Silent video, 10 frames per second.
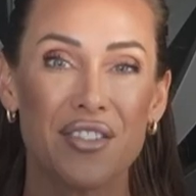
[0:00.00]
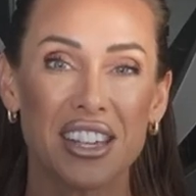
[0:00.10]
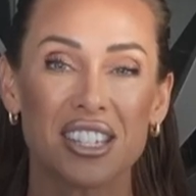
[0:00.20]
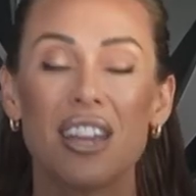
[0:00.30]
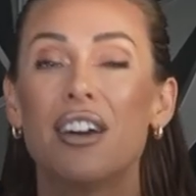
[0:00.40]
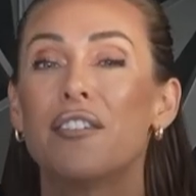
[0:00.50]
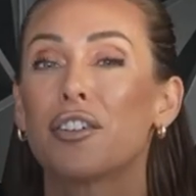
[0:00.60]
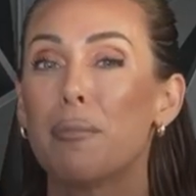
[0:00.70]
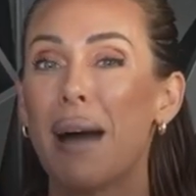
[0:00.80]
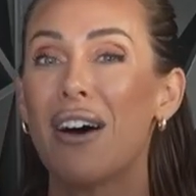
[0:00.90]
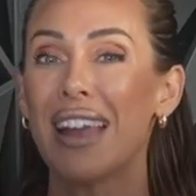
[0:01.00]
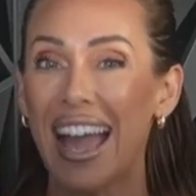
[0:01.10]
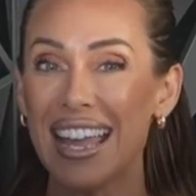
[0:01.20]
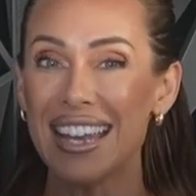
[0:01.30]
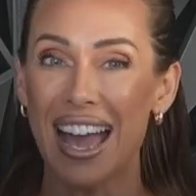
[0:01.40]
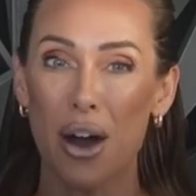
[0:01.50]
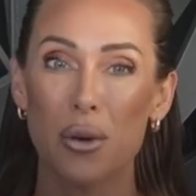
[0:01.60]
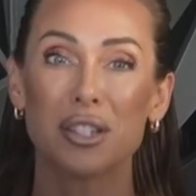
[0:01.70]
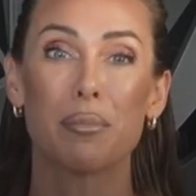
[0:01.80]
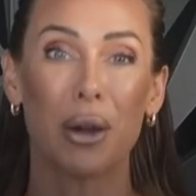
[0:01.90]
vest for about 8
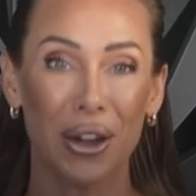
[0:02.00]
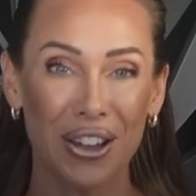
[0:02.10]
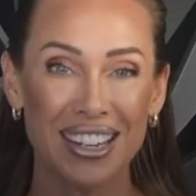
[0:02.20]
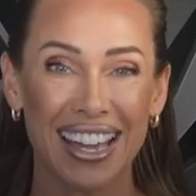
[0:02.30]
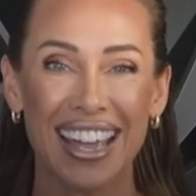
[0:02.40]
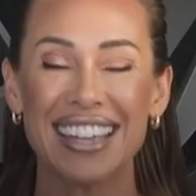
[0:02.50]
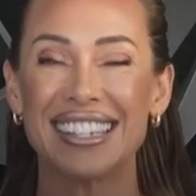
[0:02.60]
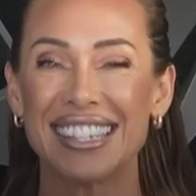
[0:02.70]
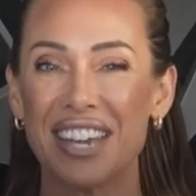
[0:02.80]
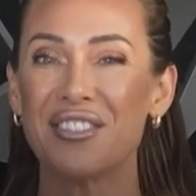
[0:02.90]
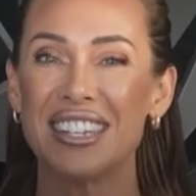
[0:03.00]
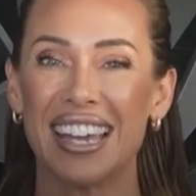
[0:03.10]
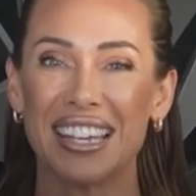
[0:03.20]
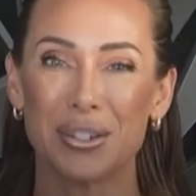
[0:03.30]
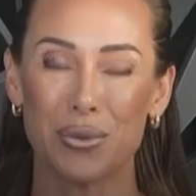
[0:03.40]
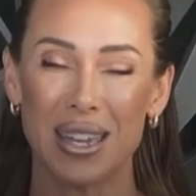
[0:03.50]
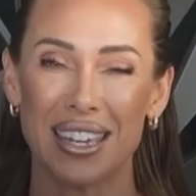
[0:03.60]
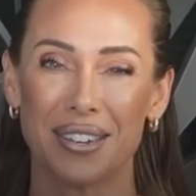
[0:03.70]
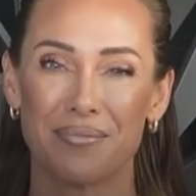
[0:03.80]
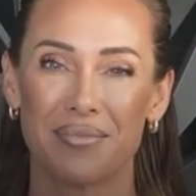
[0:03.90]
hours per day, 7 days a week.